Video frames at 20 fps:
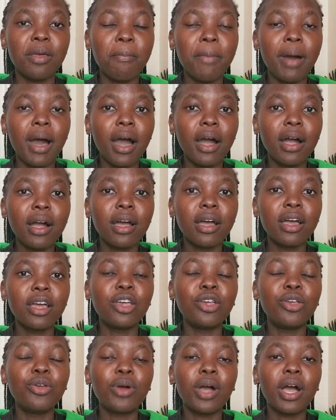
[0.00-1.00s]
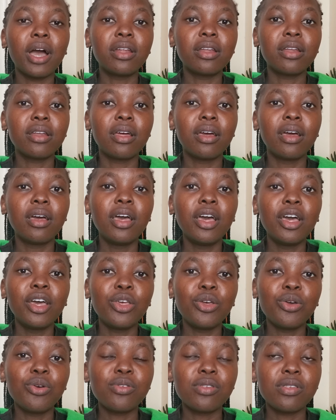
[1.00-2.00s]
back, you can
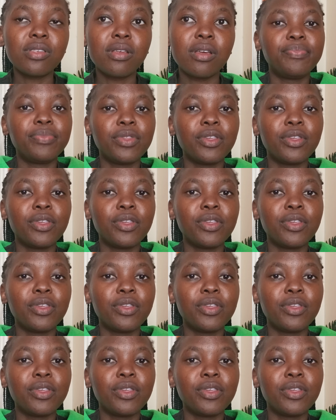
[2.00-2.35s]
use,